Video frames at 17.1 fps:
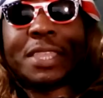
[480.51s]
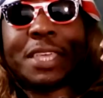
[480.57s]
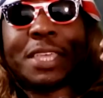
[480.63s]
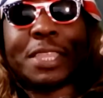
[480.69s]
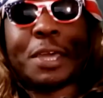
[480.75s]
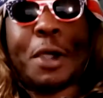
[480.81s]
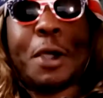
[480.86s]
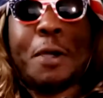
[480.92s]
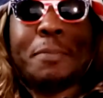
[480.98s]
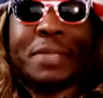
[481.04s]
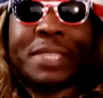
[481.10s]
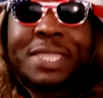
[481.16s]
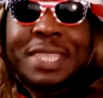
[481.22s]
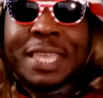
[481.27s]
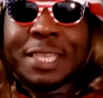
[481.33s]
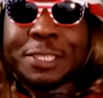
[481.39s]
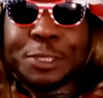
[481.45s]
the, the
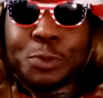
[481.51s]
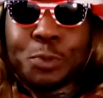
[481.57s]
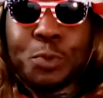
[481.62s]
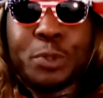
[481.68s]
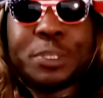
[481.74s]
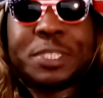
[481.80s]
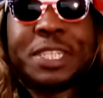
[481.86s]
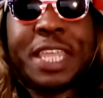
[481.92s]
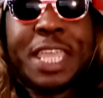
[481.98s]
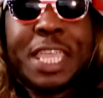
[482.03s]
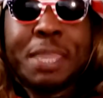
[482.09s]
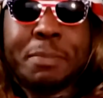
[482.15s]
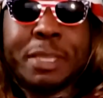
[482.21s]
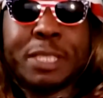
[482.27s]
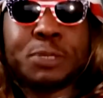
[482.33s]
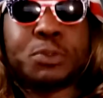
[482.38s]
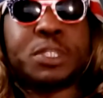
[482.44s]
homosexual
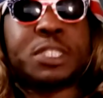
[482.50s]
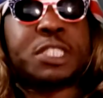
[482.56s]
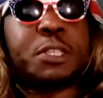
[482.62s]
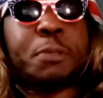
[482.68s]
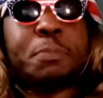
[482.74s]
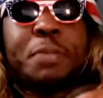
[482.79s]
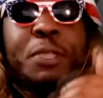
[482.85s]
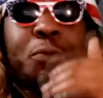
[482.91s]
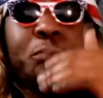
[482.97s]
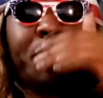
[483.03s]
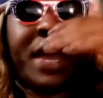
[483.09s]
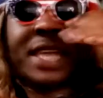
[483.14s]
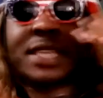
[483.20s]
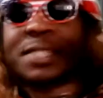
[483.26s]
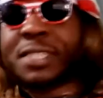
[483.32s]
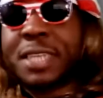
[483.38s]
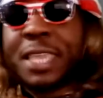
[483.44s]
demons will still be
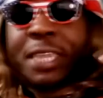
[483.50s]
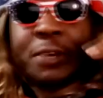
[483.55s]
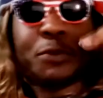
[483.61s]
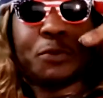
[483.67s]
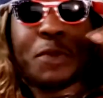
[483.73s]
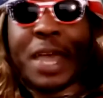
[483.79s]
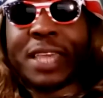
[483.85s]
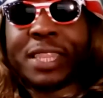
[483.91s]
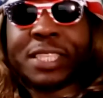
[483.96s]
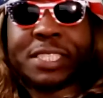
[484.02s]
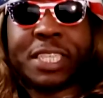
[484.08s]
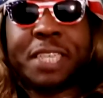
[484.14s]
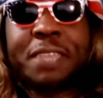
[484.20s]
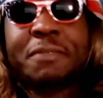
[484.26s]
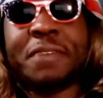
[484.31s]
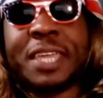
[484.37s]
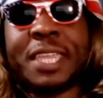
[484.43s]
resonating around the
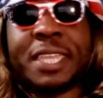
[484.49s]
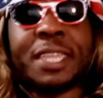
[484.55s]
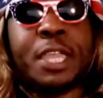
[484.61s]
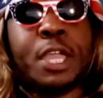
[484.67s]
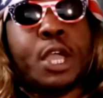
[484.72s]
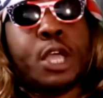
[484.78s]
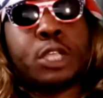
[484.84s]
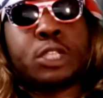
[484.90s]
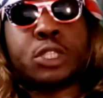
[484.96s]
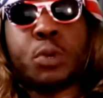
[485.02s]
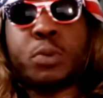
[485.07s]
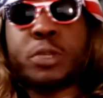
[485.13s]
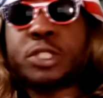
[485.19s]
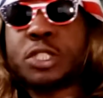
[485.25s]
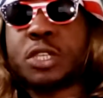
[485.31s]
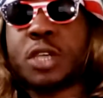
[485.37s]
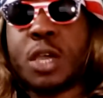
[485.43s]
TV. So
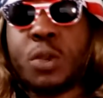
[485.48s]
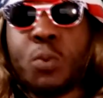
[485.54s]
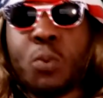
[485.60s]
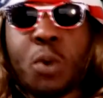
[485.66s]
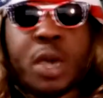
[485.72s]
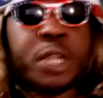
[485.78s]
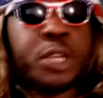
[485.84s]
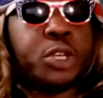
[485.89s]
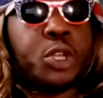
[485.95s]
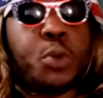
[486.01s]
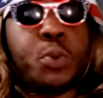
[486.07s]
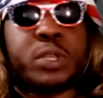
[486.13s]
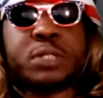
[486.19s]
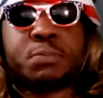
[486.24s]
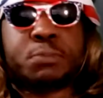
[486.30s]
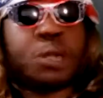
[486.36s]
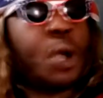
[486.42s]
what you're gonna want to do
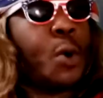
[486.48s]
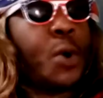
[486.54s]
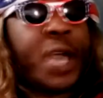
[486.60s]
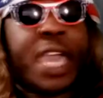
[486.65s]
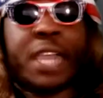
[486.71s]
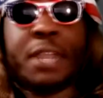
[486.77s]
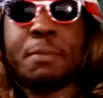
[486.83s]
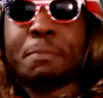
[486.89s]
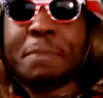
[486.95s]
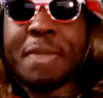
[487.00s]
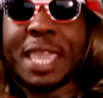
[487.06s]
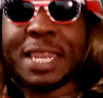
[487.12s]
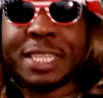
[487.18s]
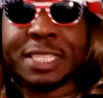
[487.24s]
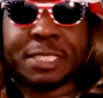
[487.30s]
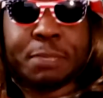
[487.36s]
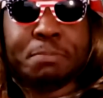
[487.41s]
is go ahead and
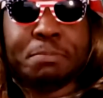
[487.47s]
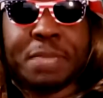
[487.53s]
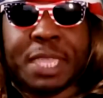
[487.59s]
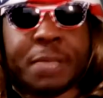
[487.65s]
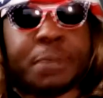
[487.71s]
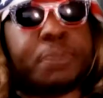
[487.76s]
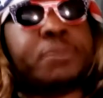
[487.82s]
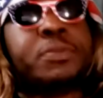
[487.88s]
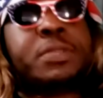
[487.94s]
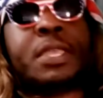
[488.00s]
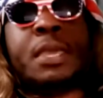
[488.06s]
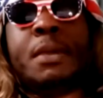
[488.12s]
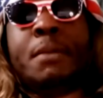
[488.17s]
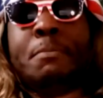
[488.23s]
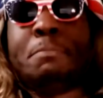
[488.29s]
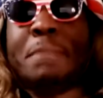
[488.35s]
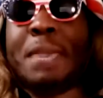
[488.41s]
mail it to me.
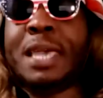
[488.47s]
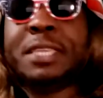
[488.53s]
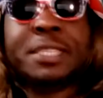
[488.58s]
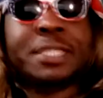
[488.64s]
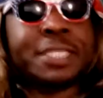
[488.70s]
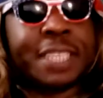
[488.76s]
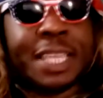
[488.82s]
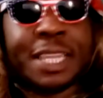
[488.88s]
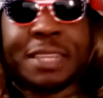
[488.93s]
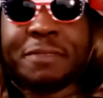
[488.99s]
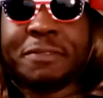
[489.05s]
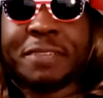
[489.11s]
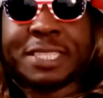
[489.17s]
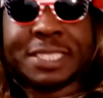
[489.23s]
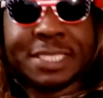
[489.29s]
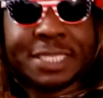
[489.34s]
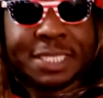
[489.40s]
Mail your
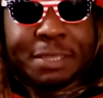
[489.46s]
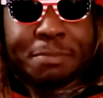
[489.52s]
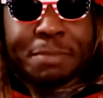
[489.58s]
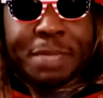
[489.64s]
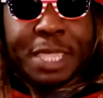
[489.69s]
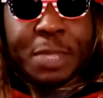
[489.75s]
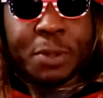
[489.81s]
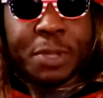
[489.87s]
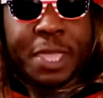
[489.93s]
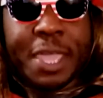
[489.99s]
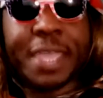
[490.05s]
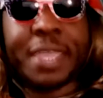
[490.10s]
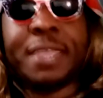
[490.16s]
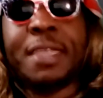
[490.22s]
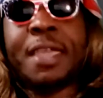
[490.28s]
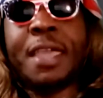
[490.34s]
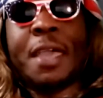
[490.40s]
televisions to me,
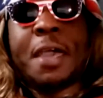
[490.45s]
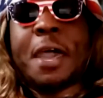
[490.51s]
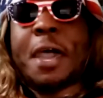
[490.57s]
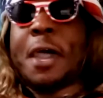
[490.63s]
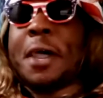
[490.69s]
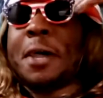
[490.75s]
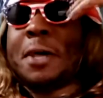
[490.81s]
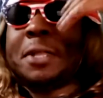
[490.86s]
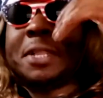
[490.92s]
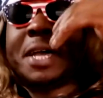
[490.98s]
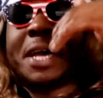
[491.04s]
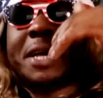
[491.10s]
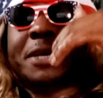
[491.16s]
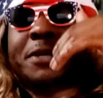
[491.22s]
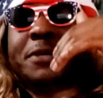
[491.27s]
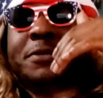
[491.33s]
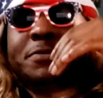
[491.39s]
okay? I'll
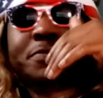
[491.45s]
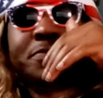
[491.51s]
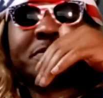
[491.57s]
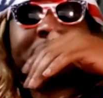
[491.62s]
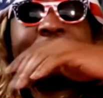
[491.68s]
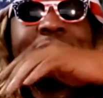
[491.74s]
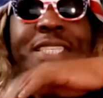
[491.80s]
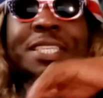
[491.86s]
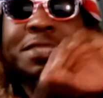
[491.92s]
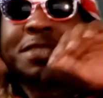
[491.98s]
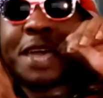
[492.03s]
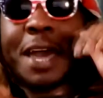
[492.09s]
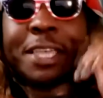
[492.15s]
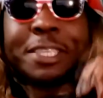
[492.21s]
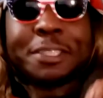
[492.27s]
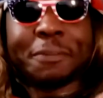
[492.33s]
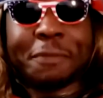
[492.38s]
I'll
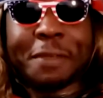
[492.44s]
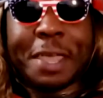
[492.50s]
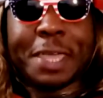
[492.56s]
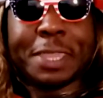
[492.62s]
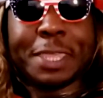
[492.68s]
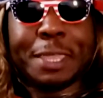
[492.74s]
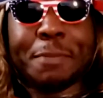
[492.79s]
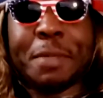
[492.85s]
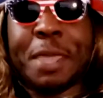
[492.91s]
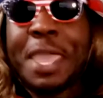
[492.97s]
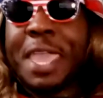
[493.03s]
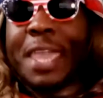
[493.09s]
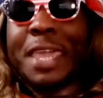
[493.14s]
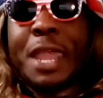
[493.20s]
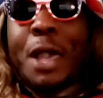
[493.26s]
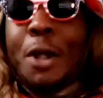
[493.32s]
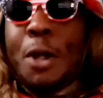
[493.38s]
detoxify them
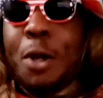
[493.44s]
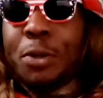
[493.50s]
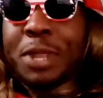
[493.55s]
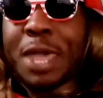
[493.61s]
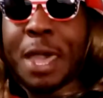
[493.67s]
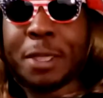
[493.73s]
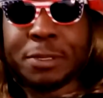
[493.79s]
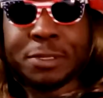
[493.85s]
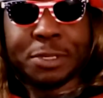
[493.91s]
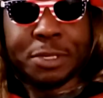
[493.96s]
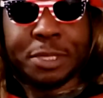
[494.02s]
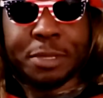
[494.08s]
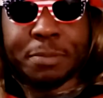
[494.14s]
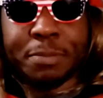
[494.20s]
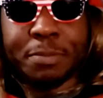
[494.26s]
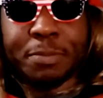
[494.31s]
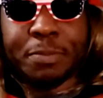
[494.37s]
and I'll hold on to
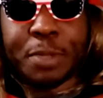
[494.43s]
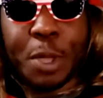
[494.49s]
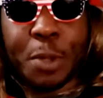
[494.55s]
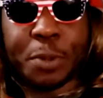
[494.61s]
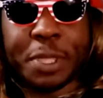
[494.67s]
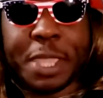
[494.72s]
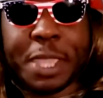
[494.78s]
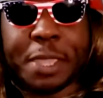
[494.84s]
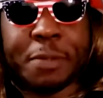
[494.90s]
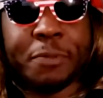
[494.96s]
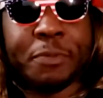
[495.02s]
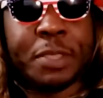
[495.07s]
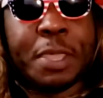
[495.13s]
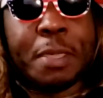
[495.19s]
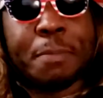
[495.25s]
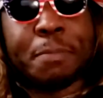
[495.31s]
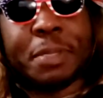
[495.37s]
them, okay?
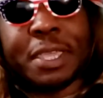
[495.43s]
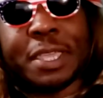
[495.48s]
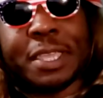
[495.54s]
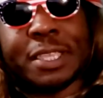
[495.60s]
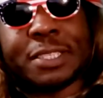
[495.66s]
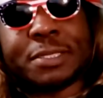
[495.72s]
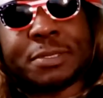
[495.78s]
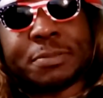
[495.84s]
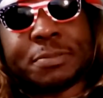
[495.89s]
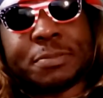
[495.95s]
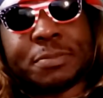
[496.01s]
Because